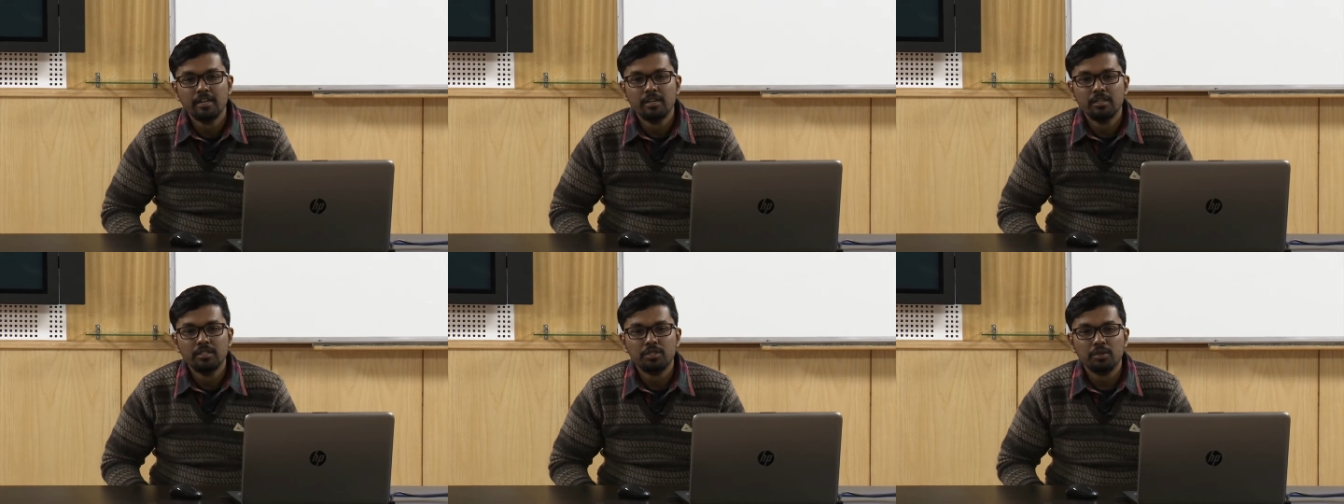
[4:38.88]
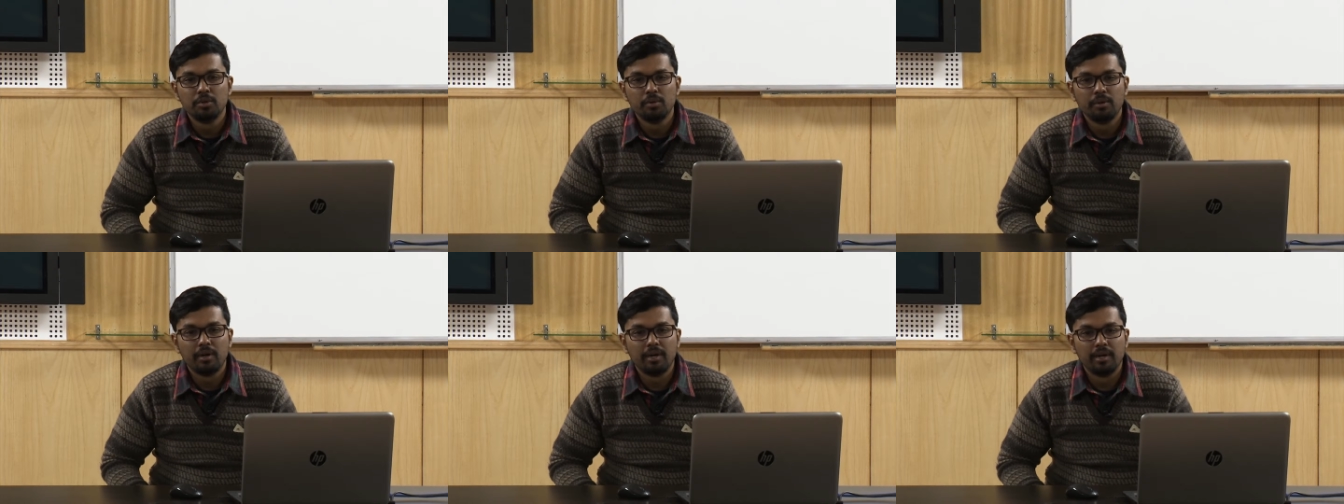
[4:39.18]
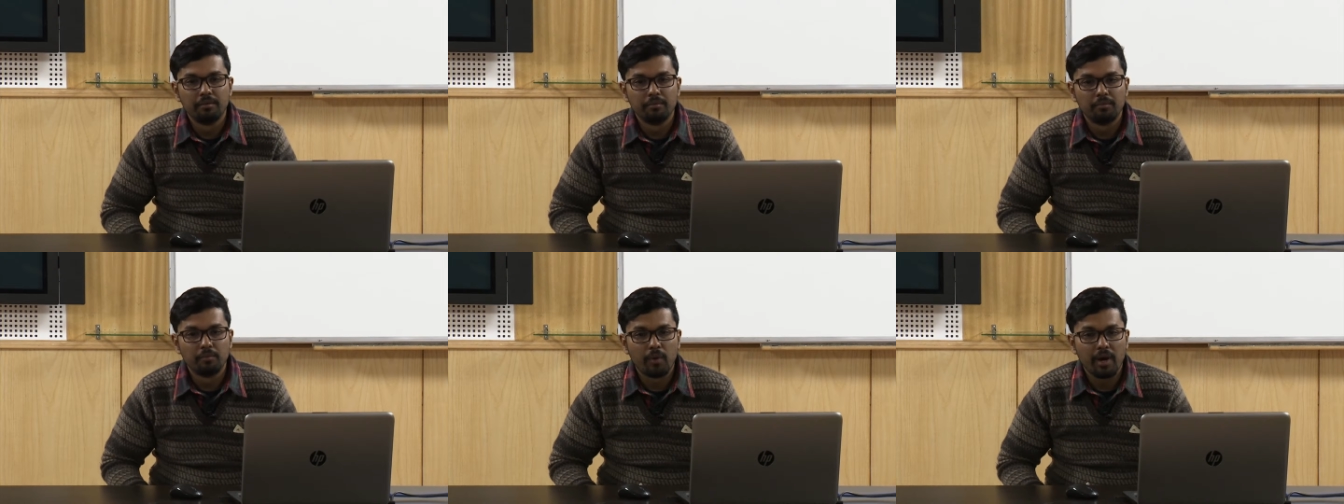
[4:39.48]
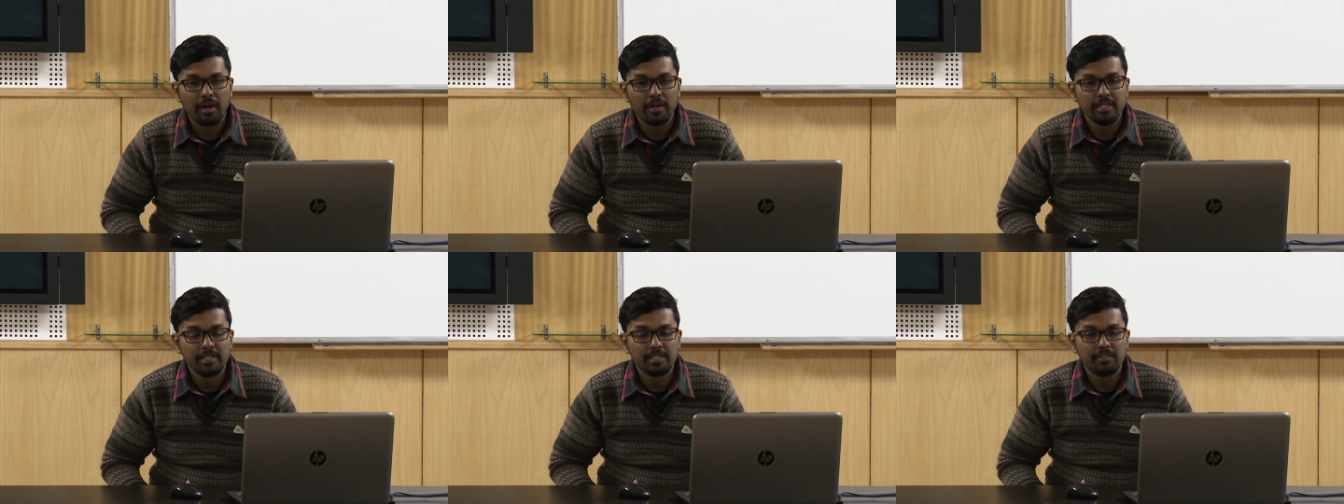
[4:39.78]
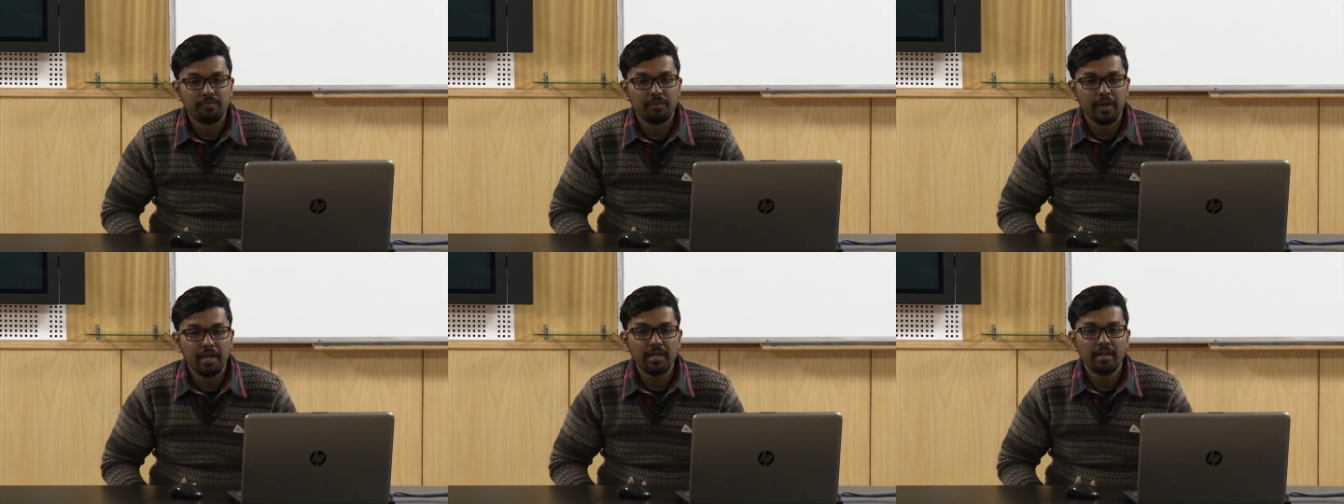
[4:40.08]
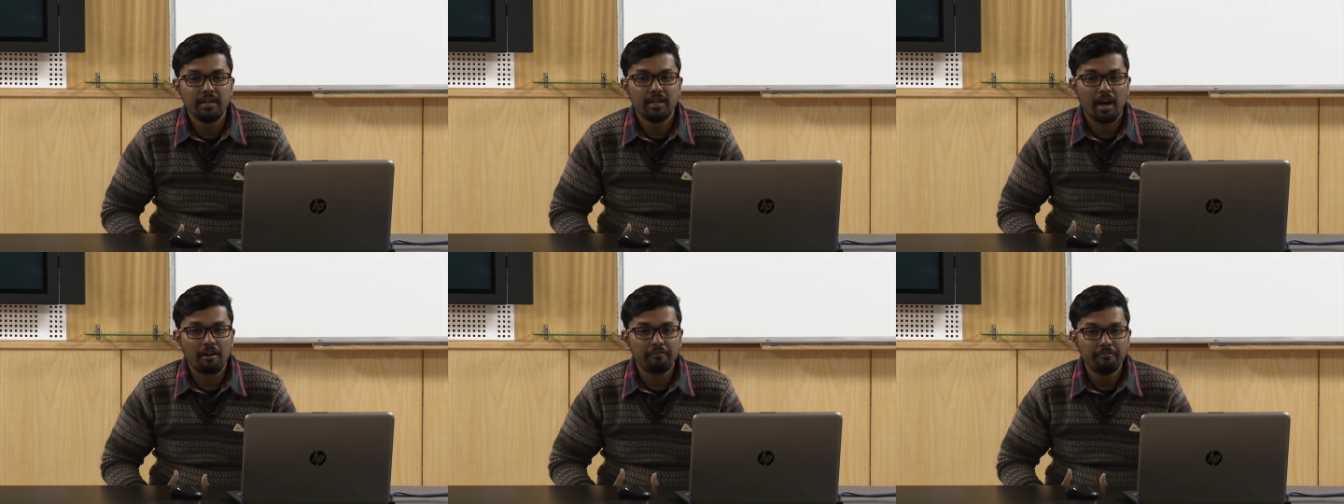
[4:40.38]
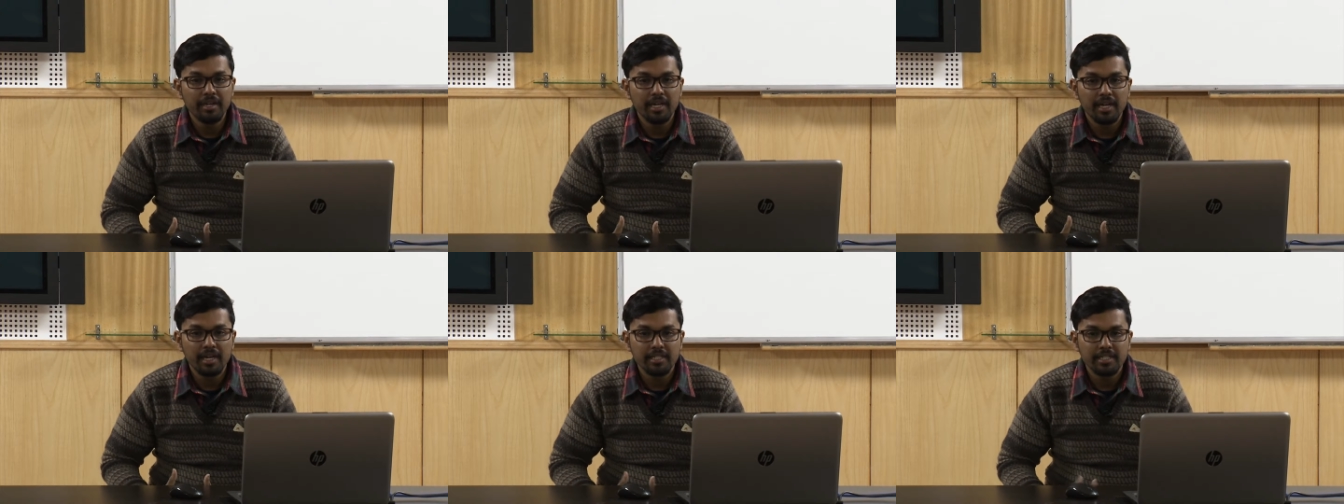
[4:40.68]
So one is very
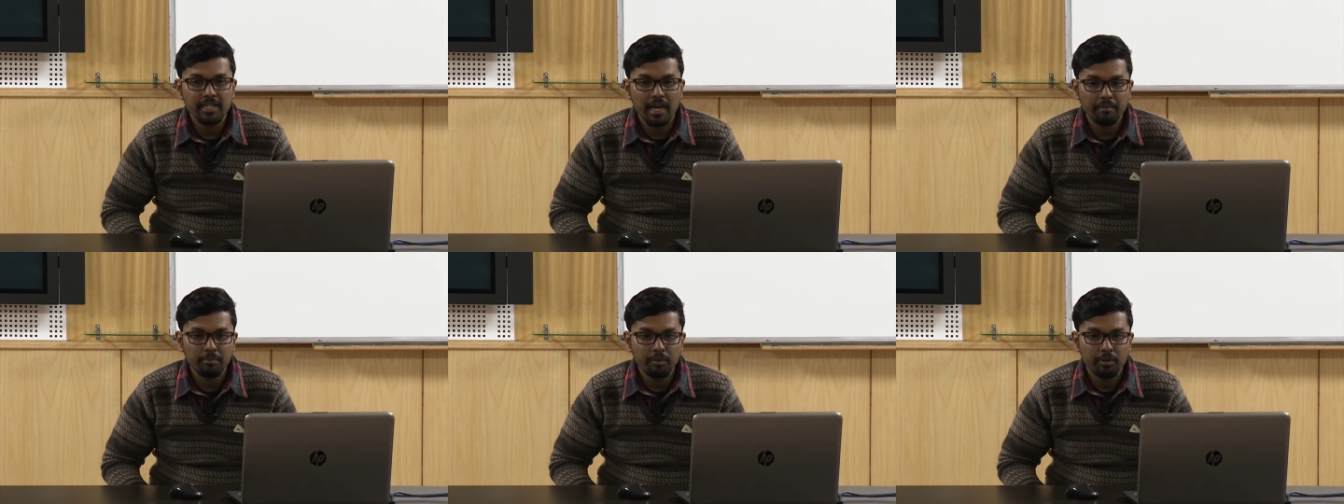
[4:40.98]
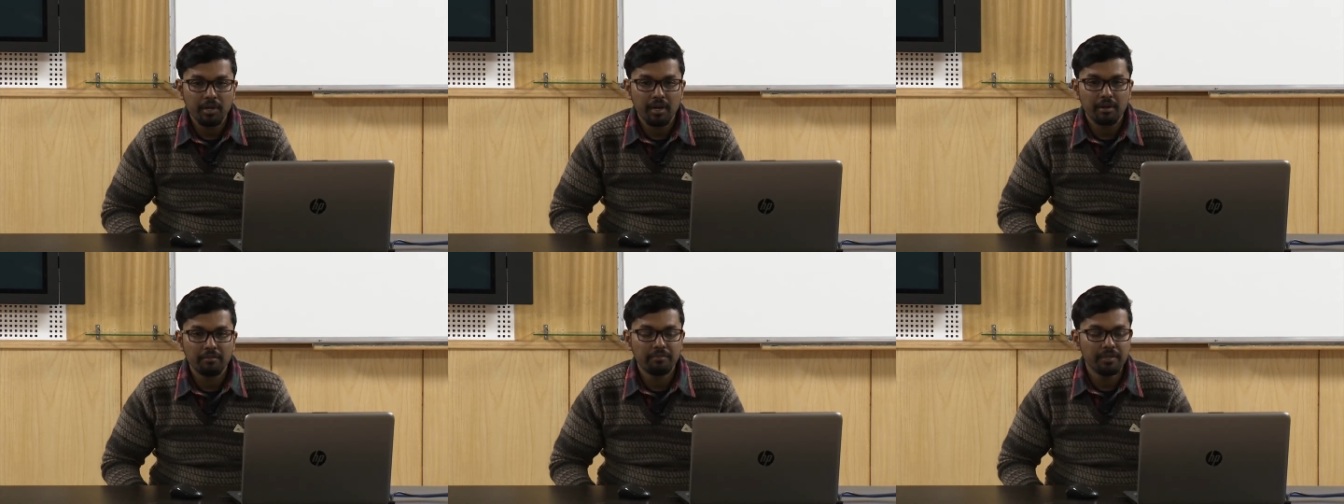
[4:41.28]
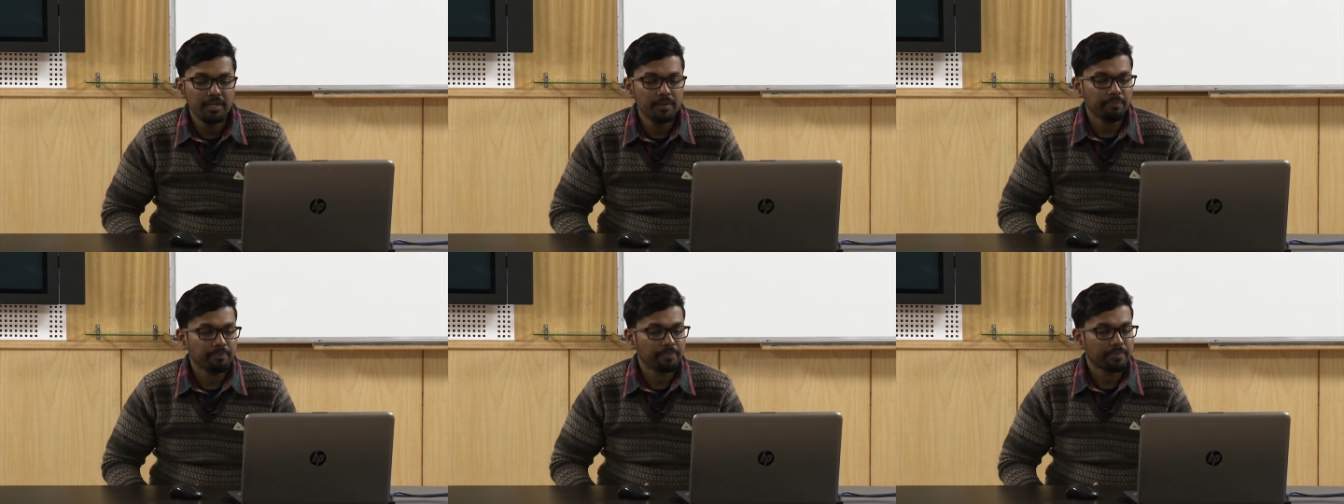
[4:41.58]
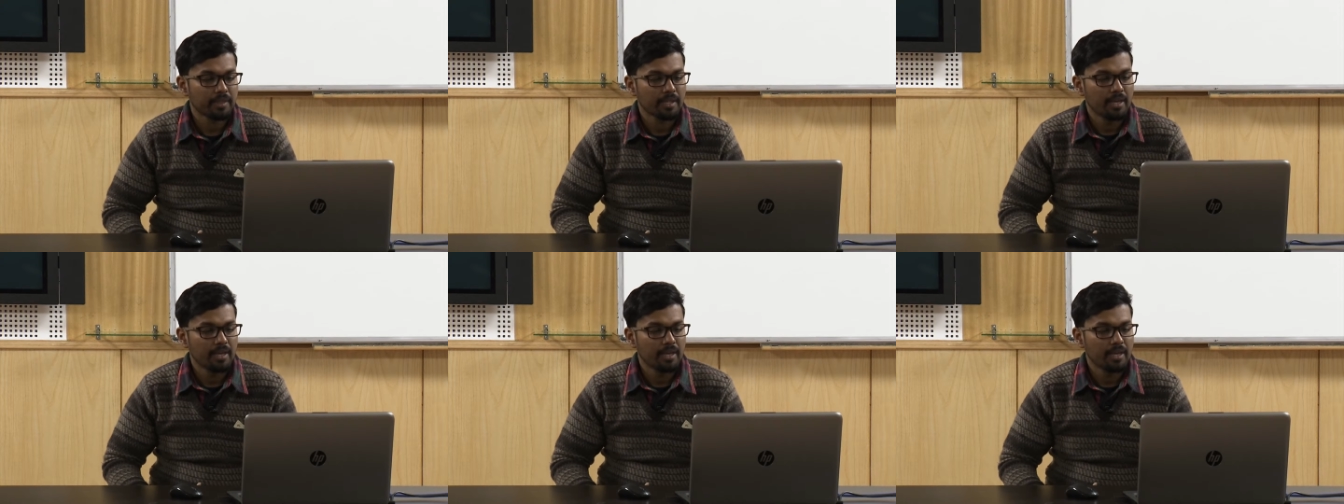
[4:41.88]
graphical typography,